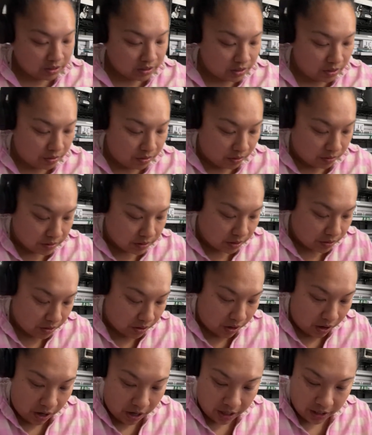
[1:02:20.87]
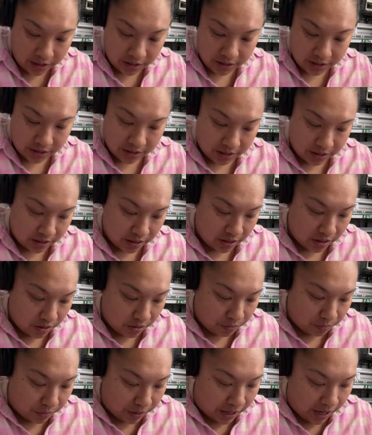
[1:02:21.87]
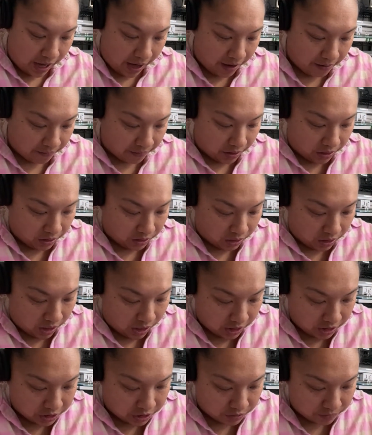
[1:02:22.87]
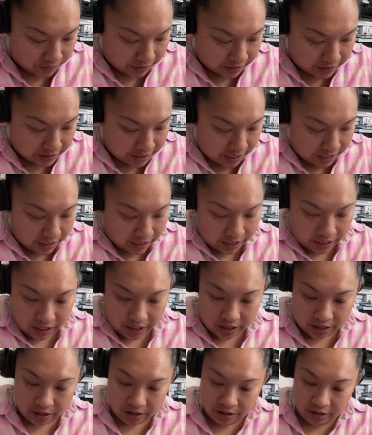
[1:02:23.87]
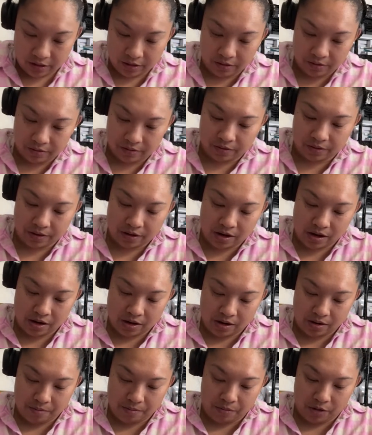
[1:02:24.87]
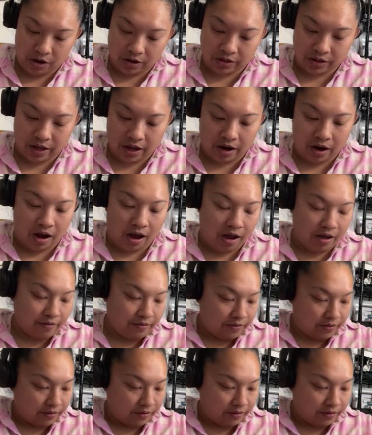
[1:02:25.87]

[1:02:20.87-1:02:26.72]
So those are the hearts. We have a large redating. Mark that off.